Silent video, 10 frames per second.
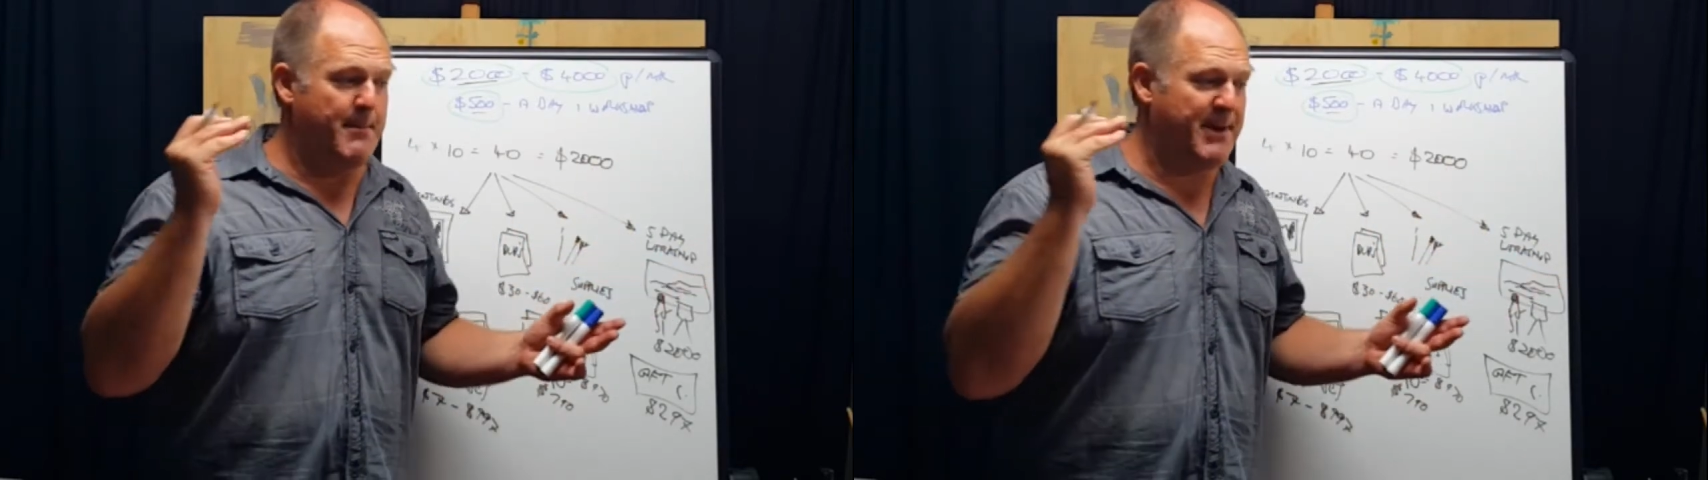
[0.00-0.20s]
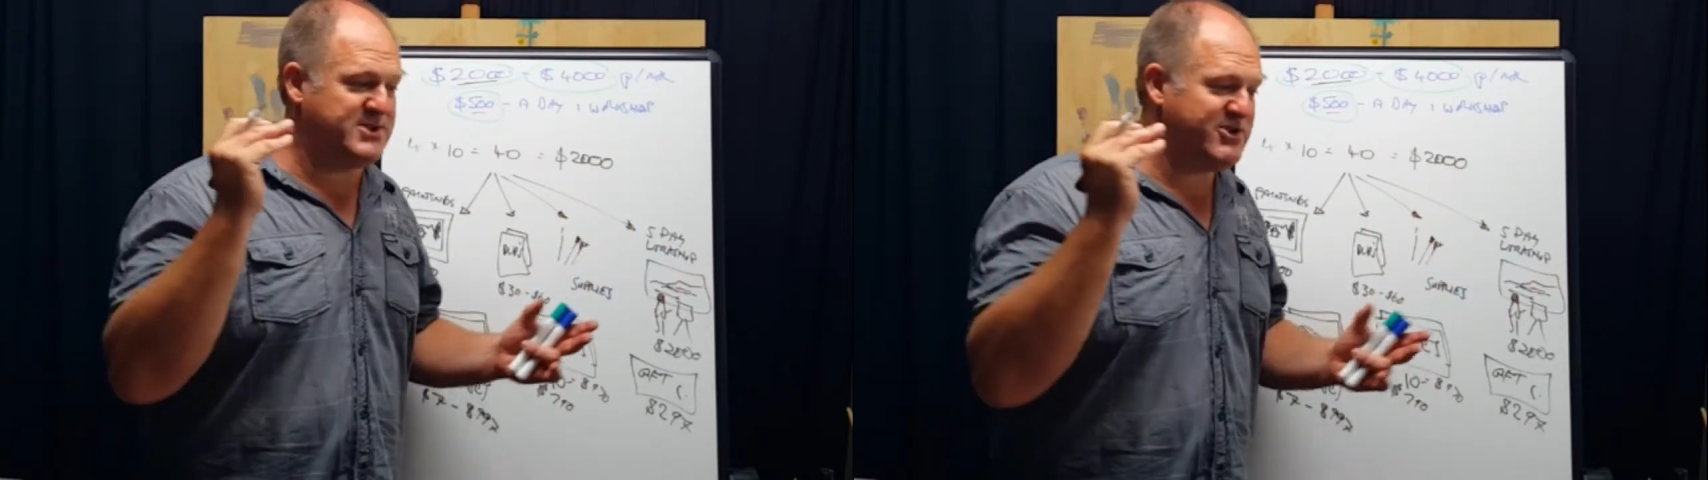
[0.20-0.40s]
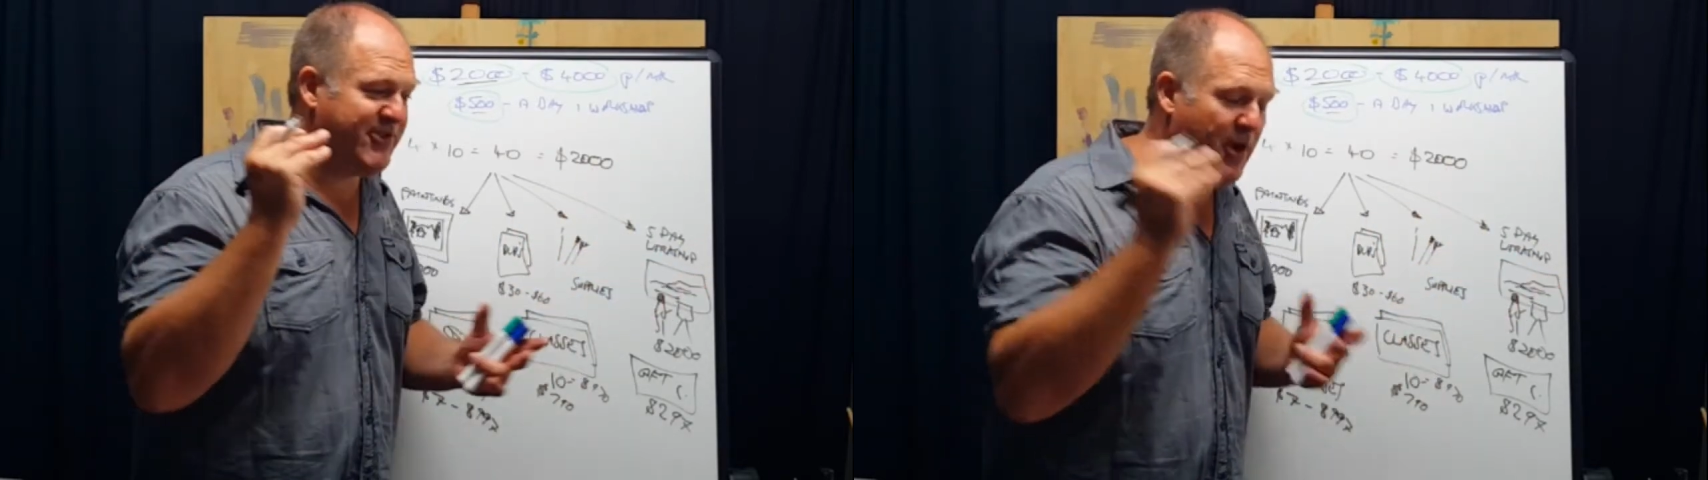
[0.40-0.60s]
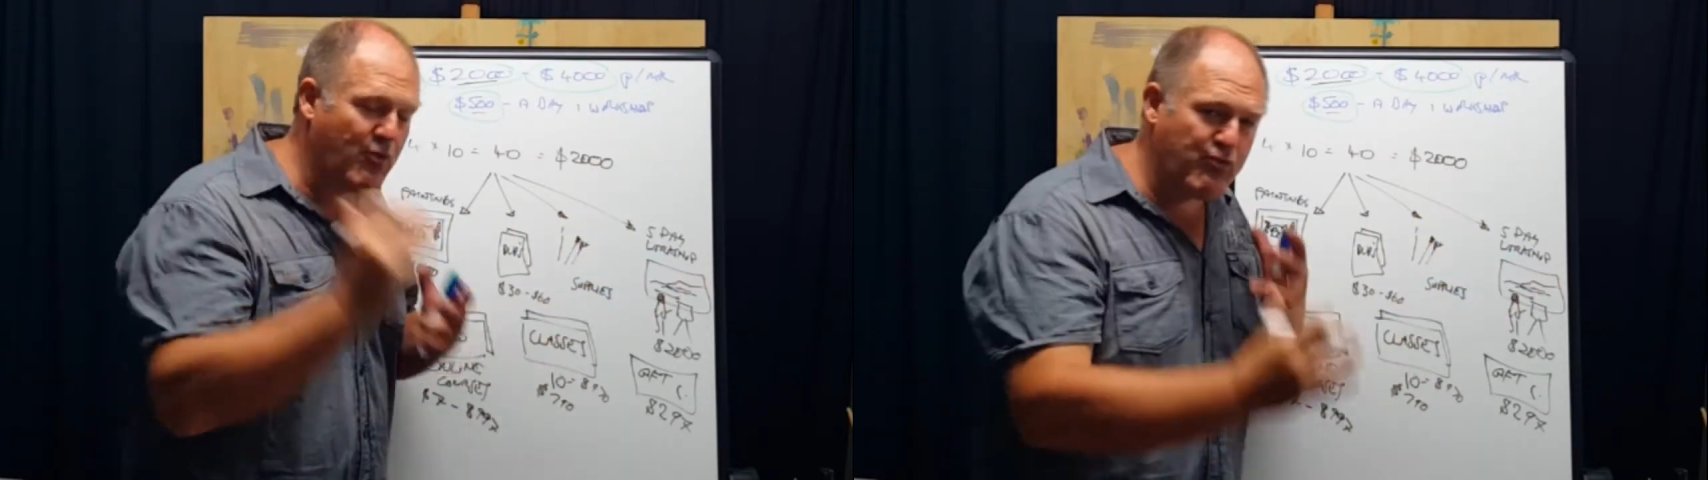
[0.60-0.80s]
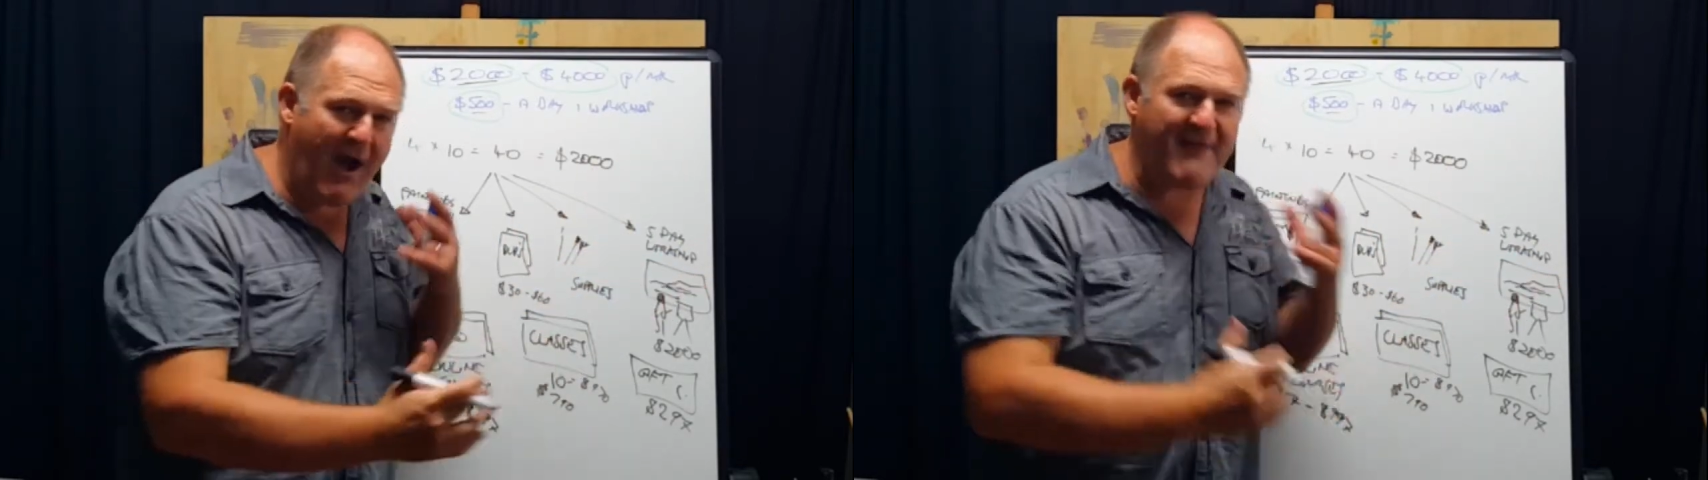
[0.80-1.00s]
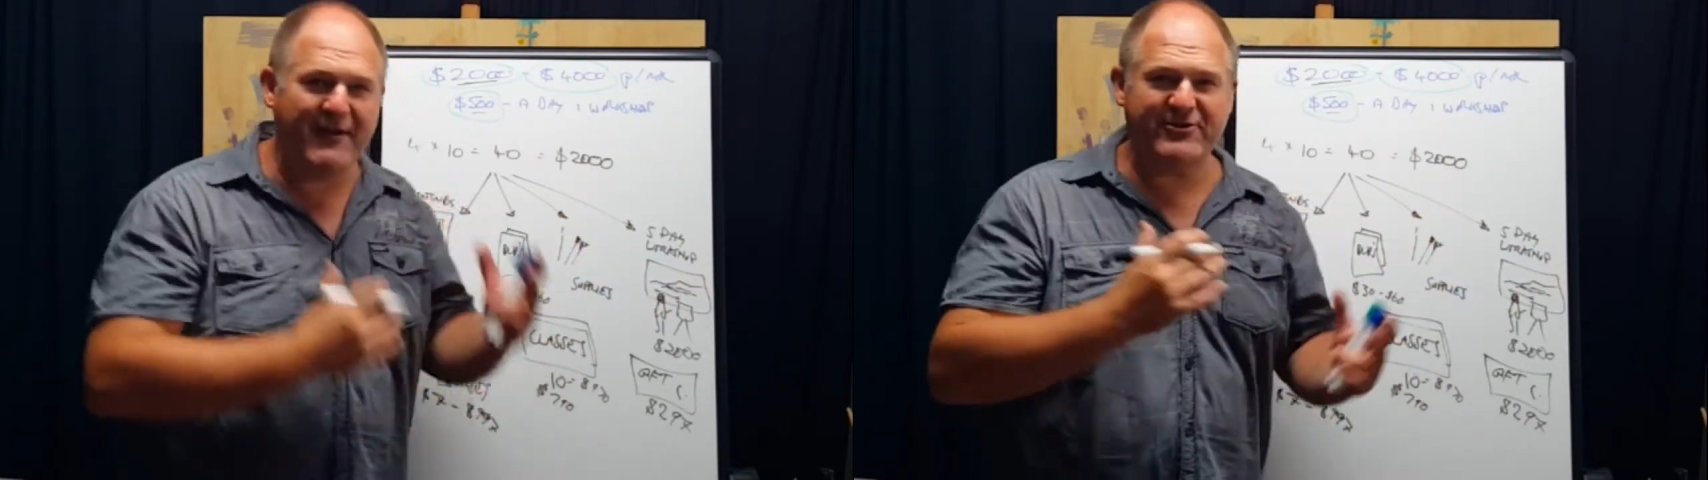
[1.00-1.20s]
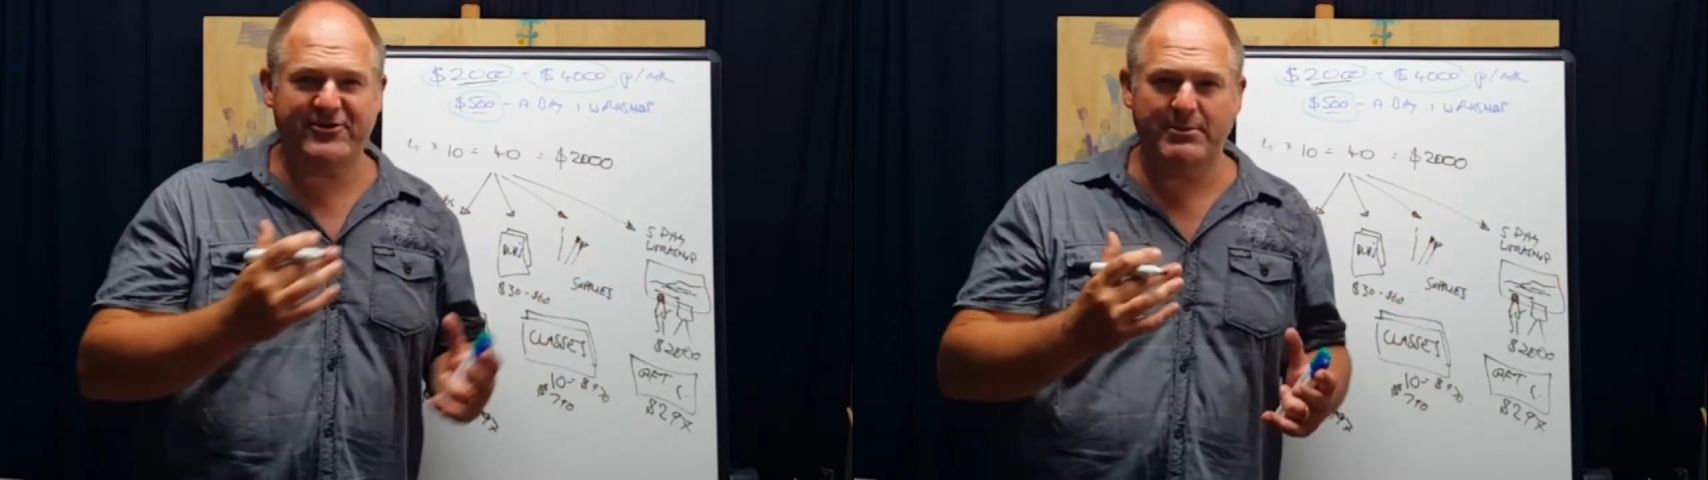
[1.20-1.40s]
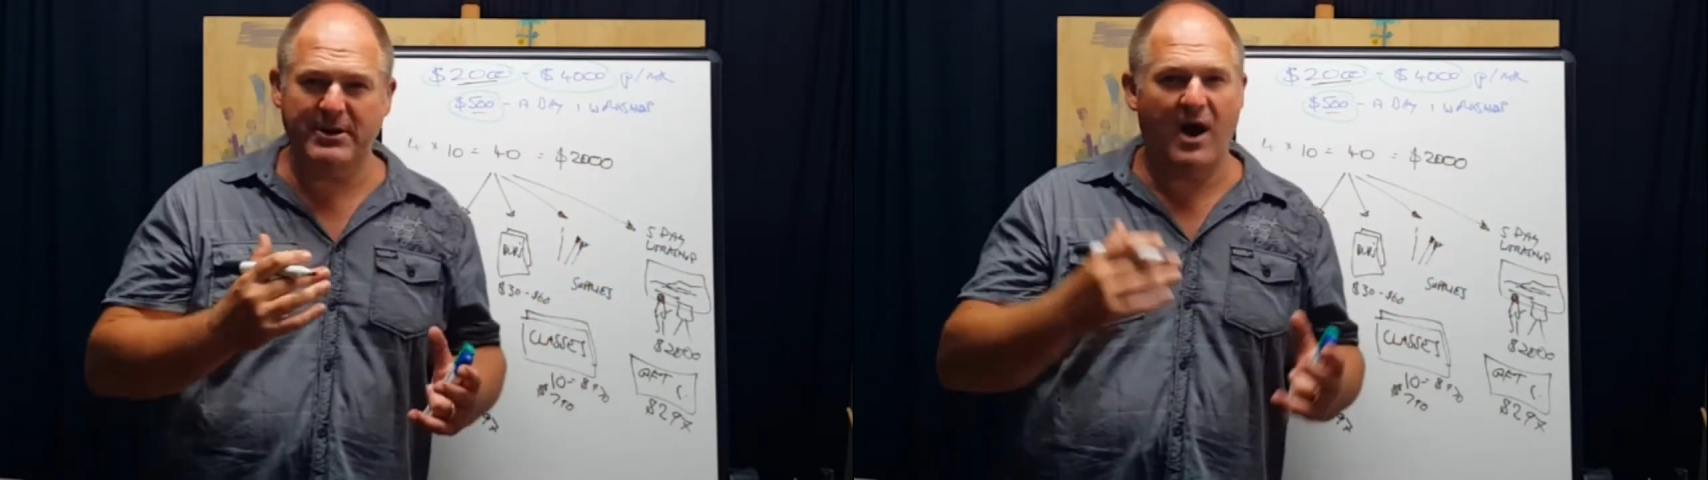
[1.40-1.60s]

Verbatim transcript: But just on a rough estimate,